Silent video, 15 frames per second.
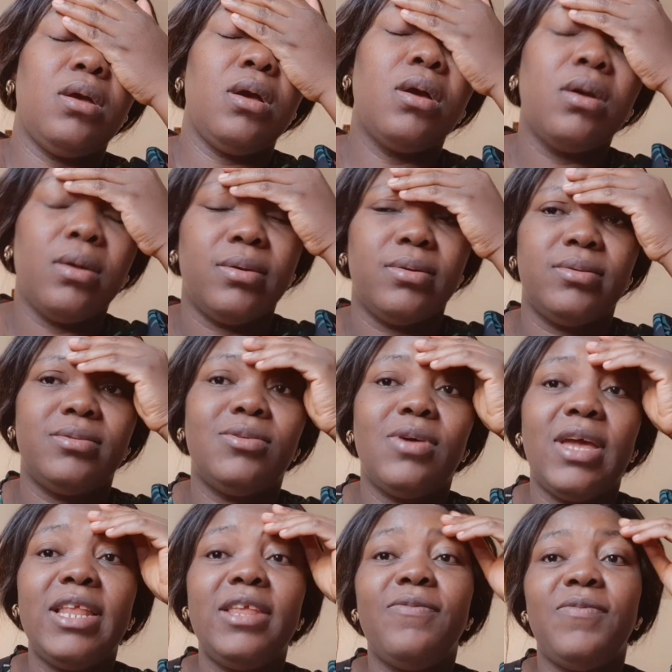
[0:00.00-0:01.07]

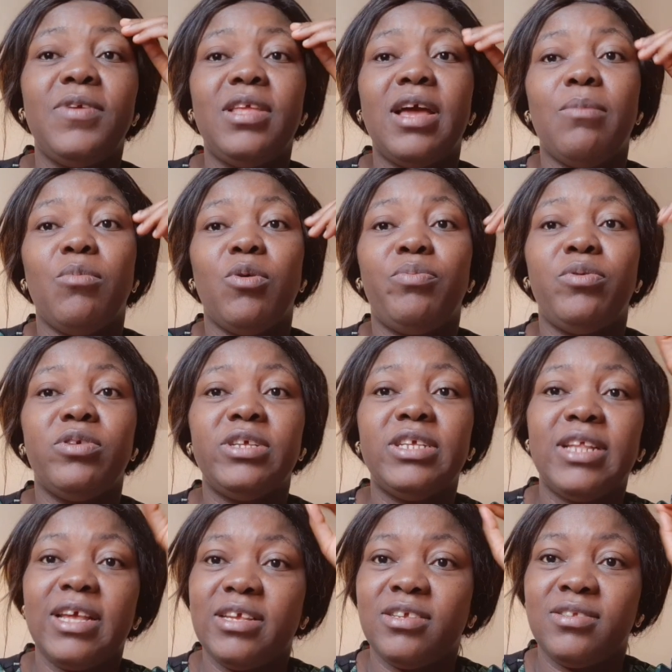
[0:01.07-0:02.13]
So any video I'm
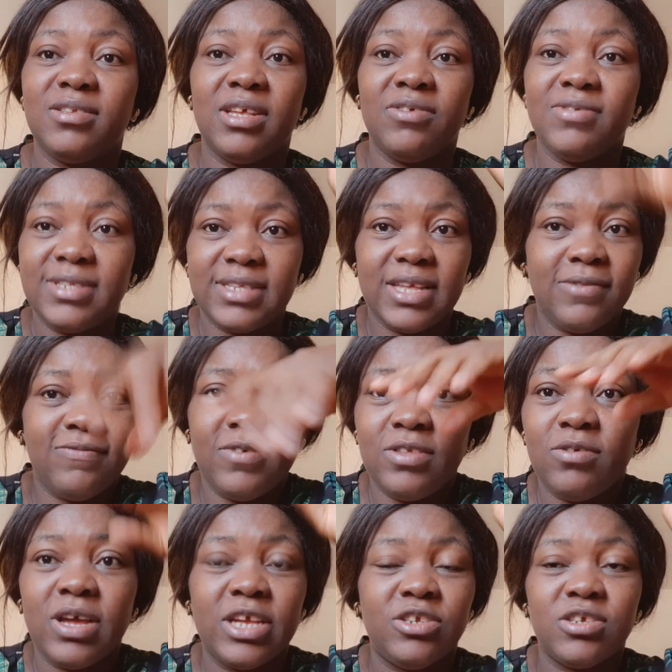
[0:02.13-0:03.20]
uploading now is a recent
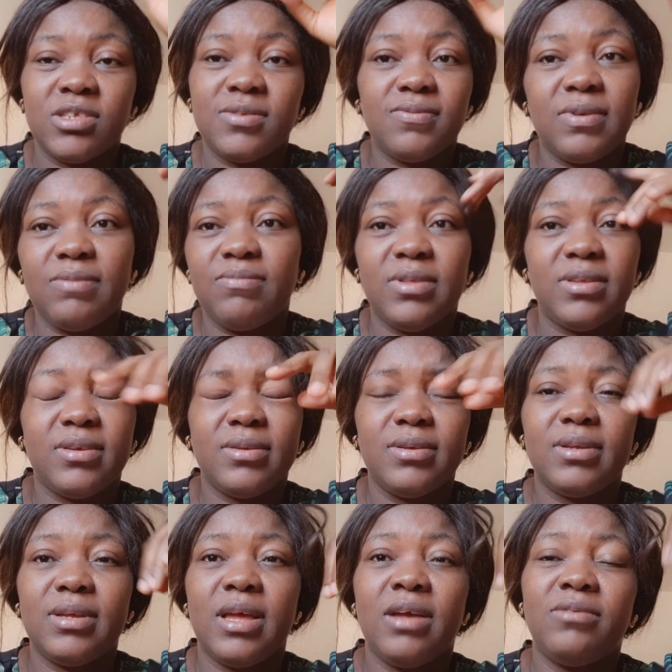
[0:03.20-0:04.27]
video I just filmed.
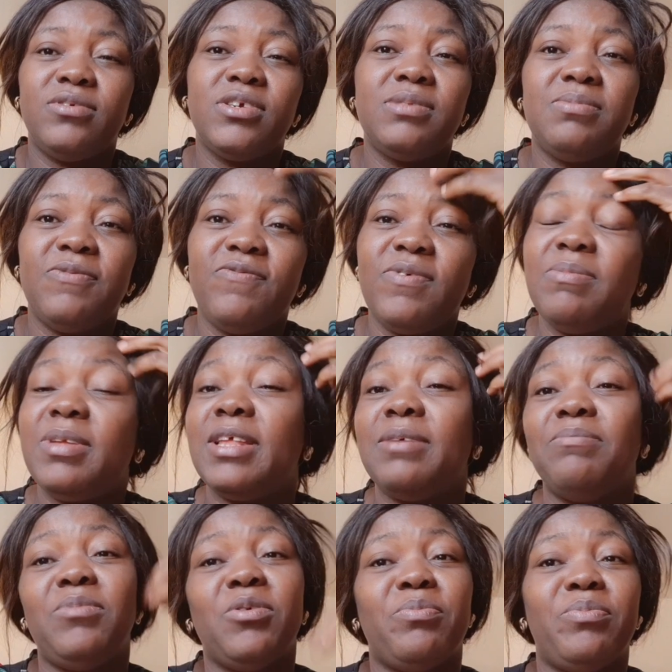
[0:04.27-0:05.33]
I'll just be filming
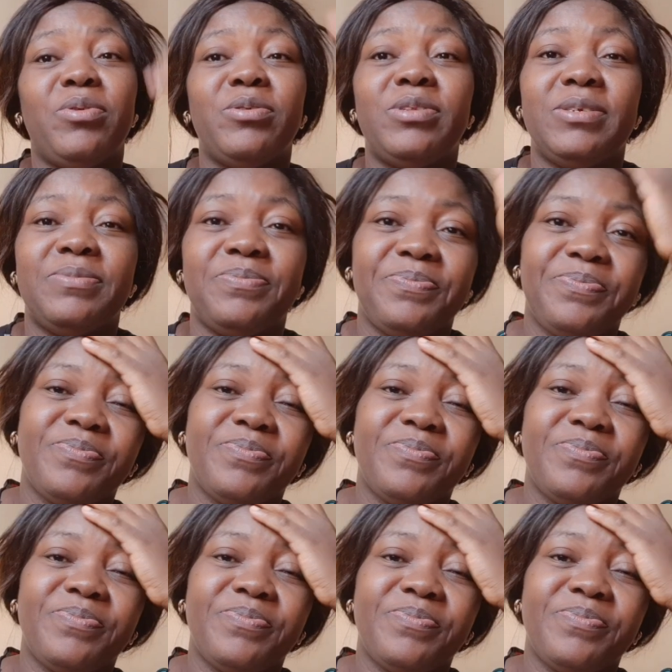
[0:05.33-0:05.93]
and be uploading.